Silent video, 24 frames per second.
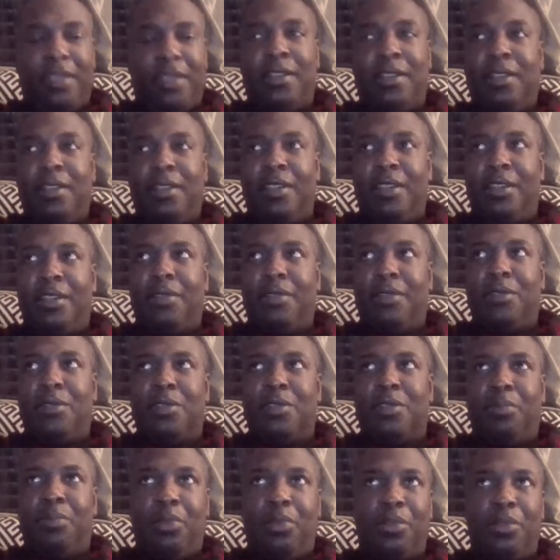did
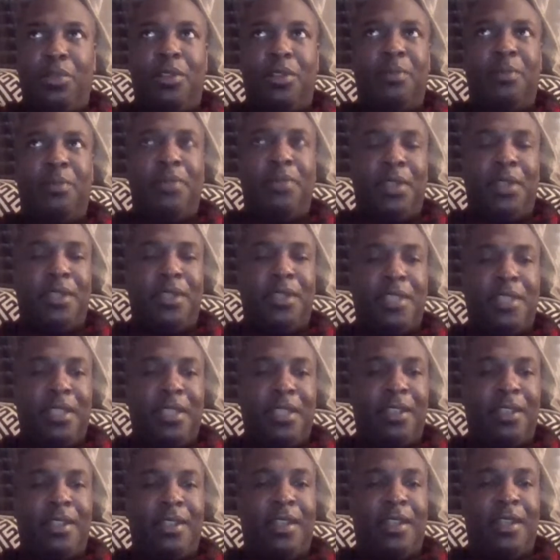support him being
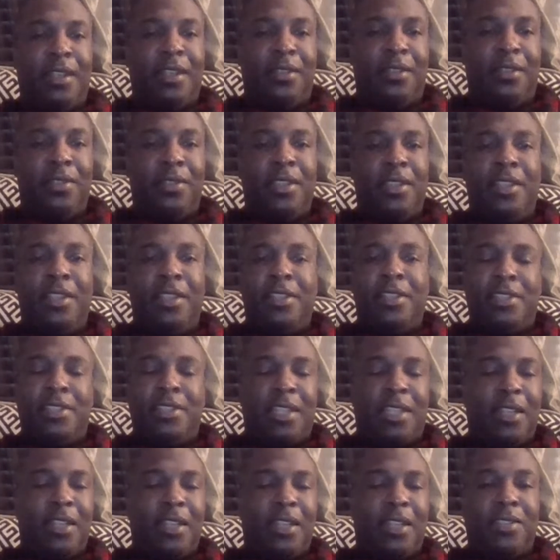taken down.
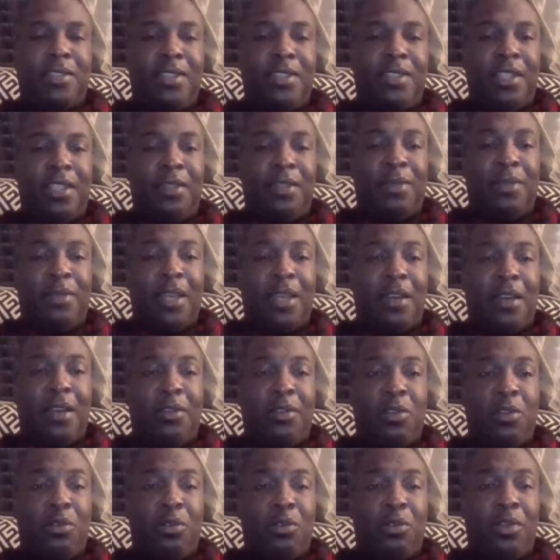Shout outs to Take Him
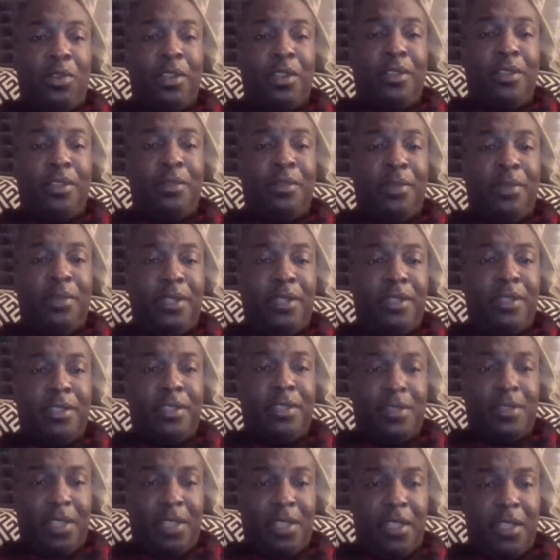Down NOLA,
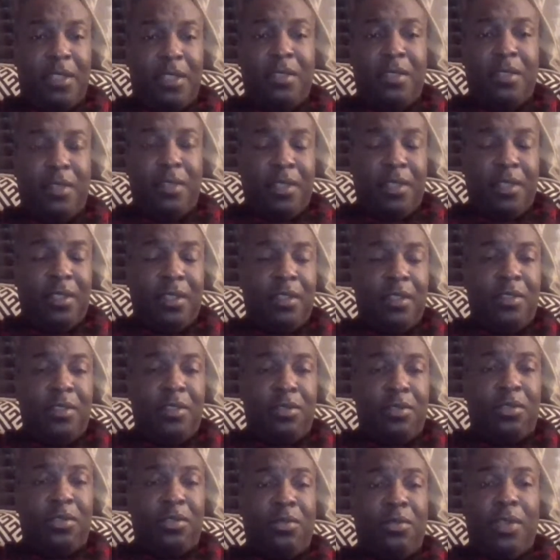because they,
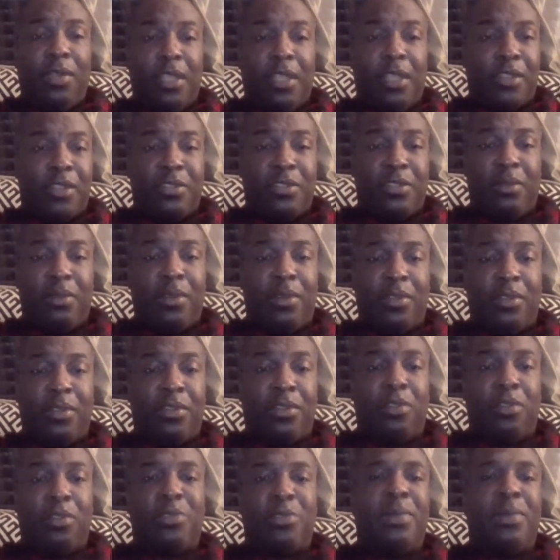were instruments. So those